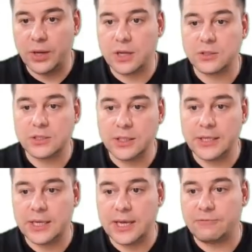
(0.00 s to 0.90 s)
We're gonna
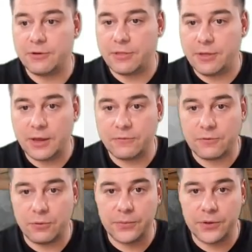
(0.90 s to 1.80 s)
delete everything
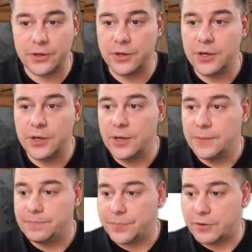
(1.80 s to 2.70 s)
from the
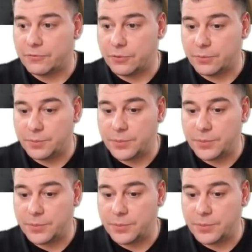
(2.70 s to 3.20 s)
from the